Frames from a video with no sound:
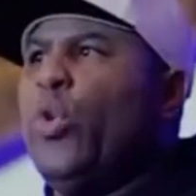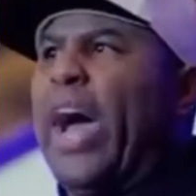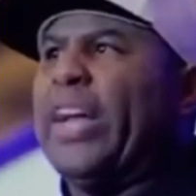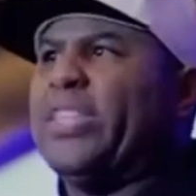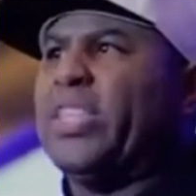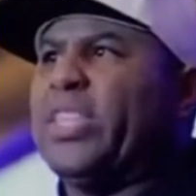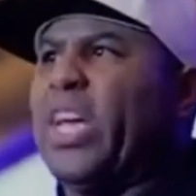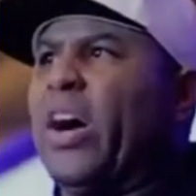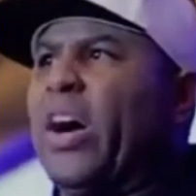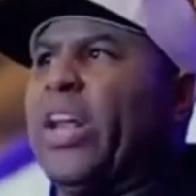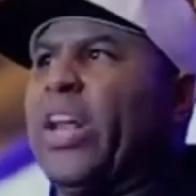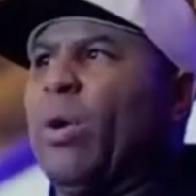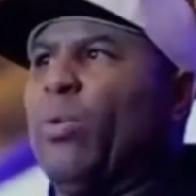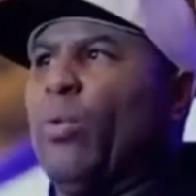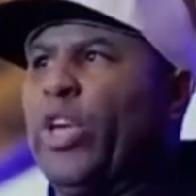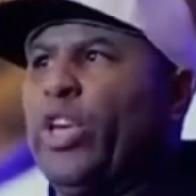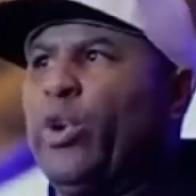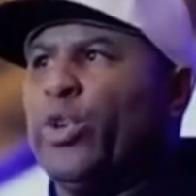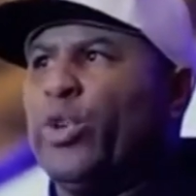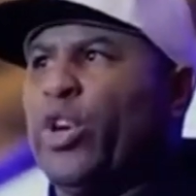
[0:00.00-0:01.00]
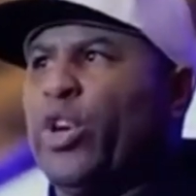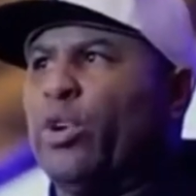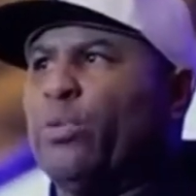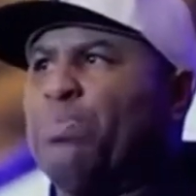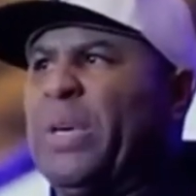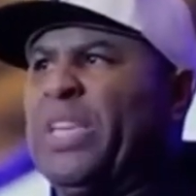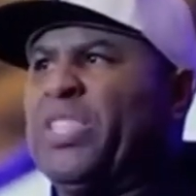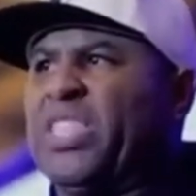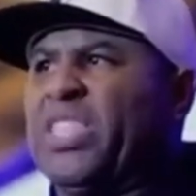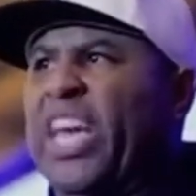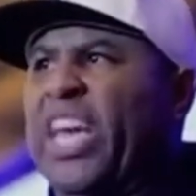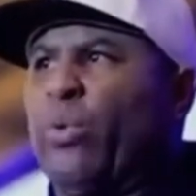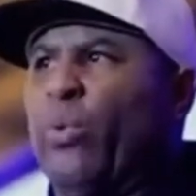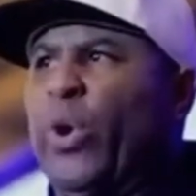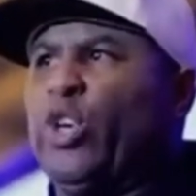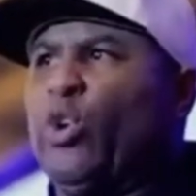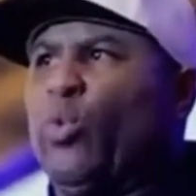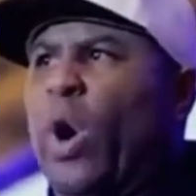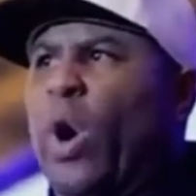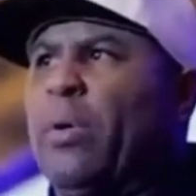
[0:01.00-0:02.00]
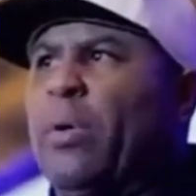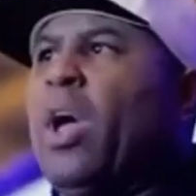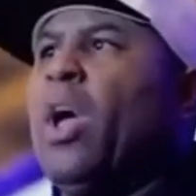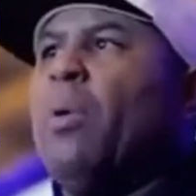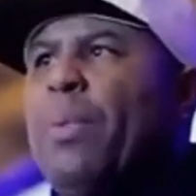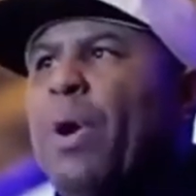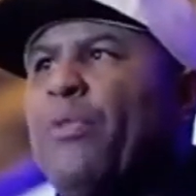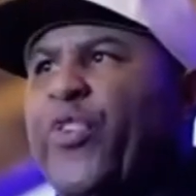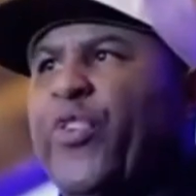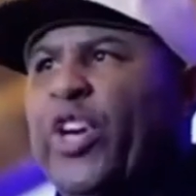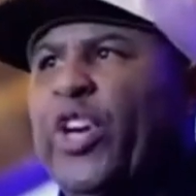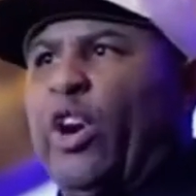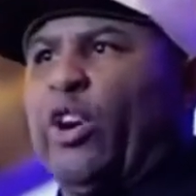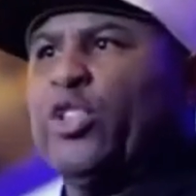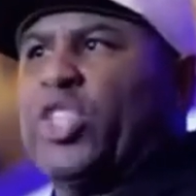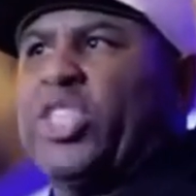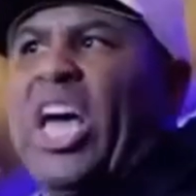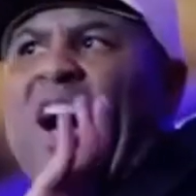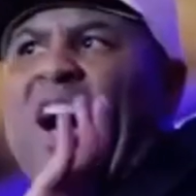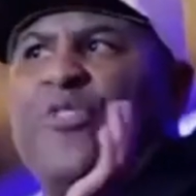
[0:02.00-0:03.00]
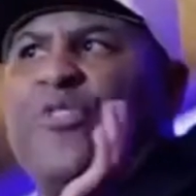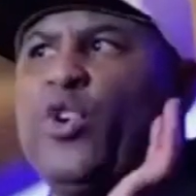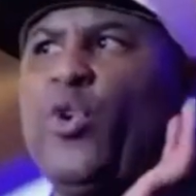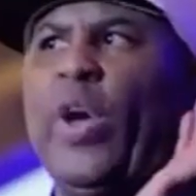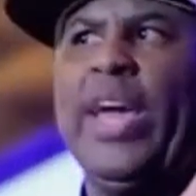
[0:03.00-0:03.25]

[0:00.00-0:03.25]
you had to tell them when you was going to be sick, when you want, but for yourself,